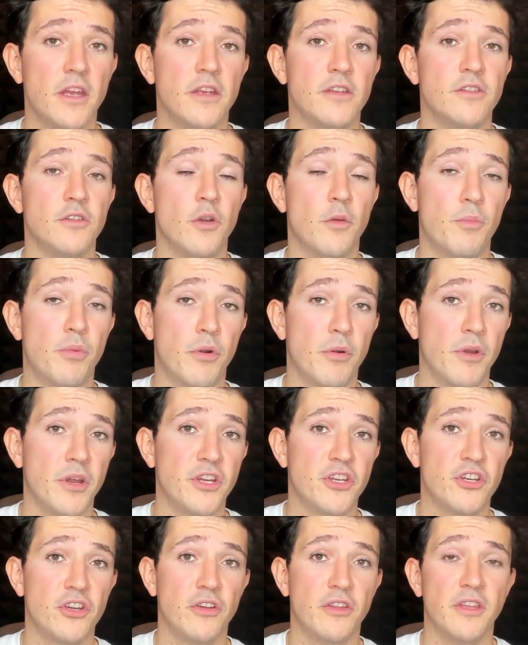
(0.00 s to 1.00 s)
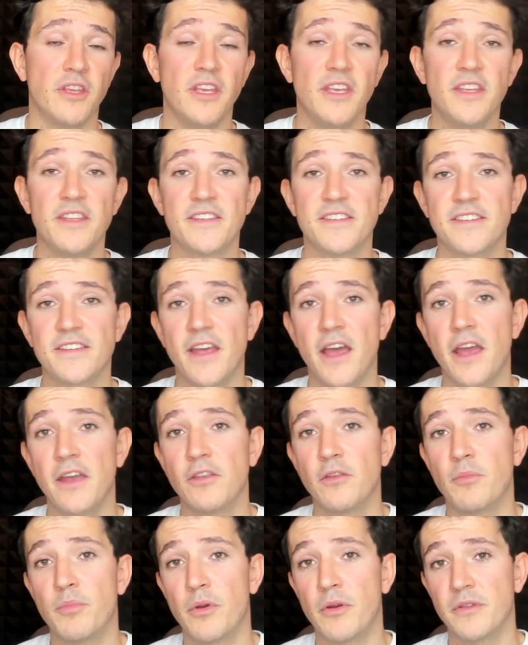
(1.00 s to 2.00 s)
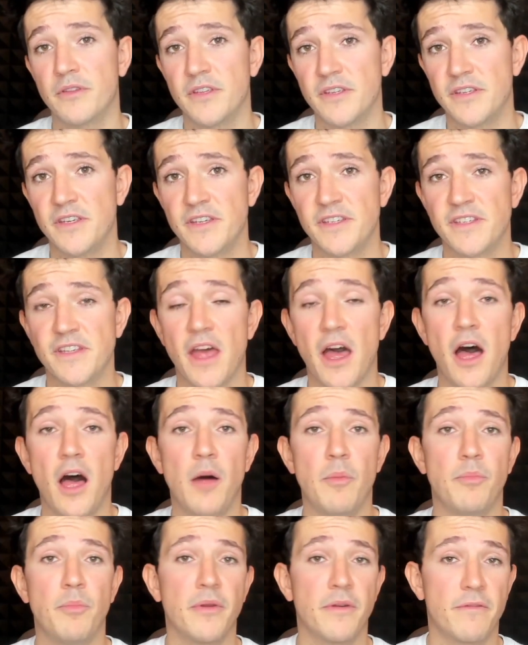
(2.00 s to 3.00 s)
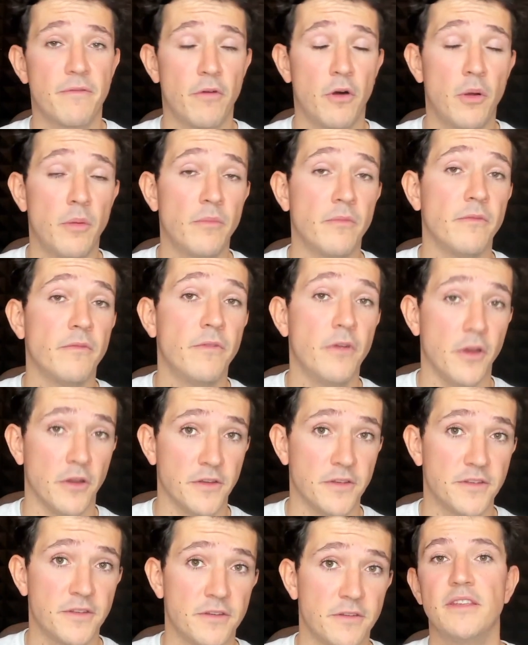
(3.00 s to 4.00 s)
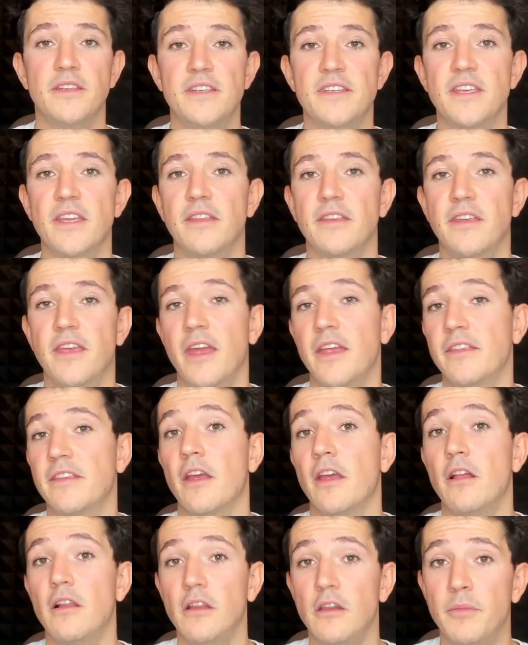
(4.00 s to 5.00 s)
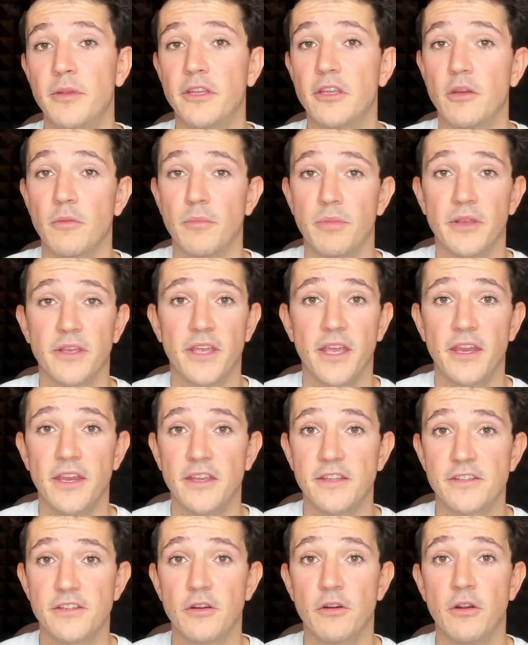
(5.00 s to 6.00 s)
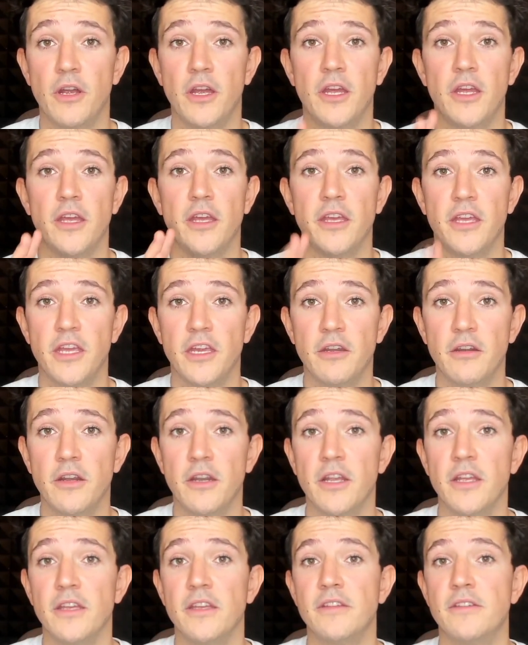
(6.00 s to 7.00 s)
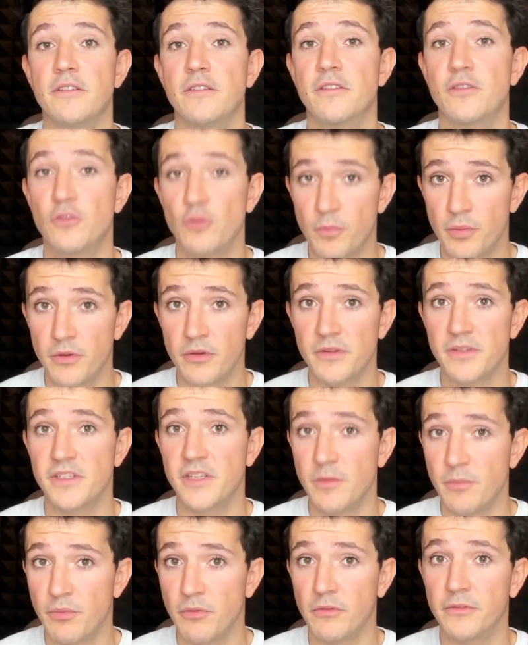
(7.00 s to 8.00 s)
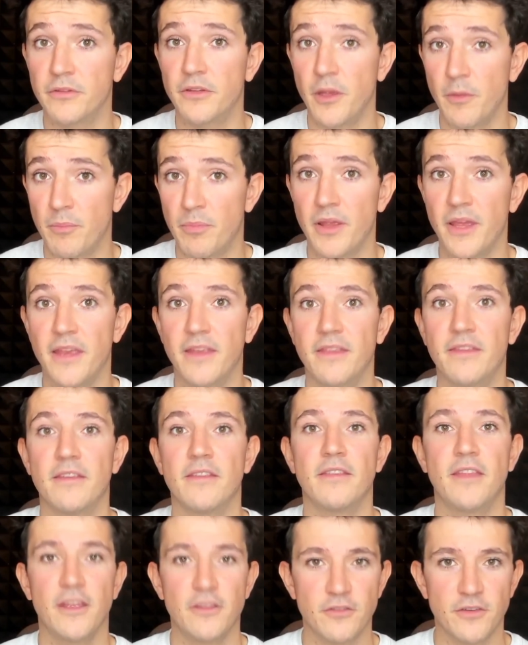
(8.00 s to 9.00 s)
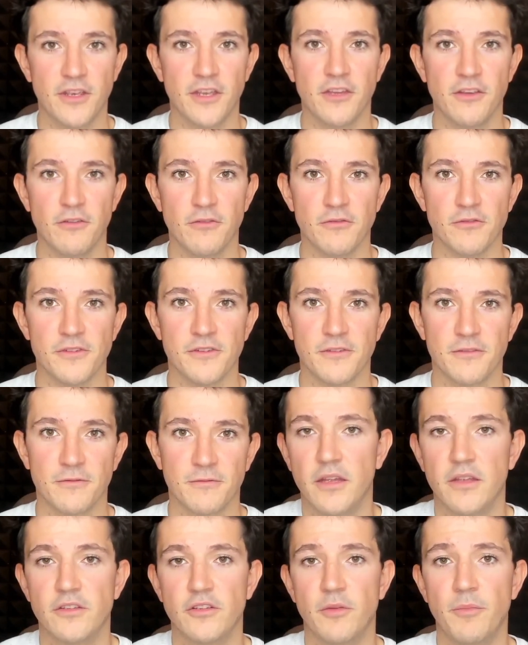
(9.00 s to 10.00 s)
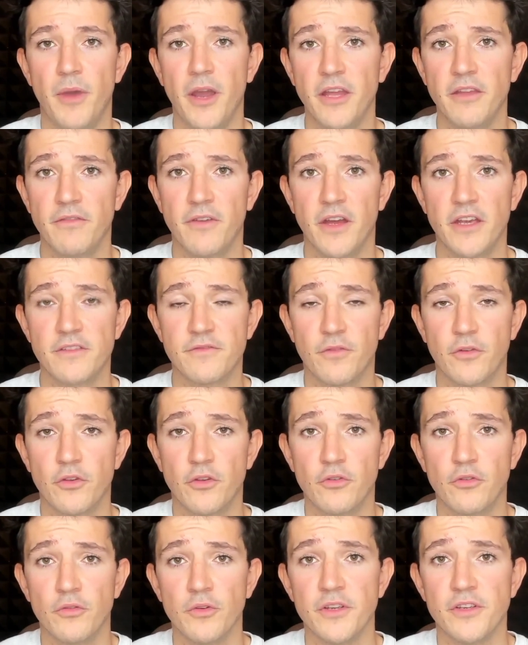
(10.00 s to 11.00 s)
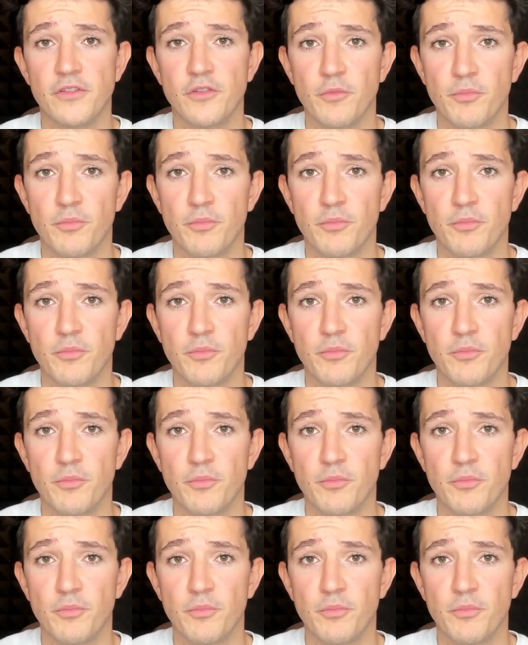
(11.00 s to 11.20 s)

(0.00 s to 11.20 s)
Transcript: the operation inside the parentheses are performed first. This can get a little bit complicated, so here is a super simple template that you can use. So my advice for you is to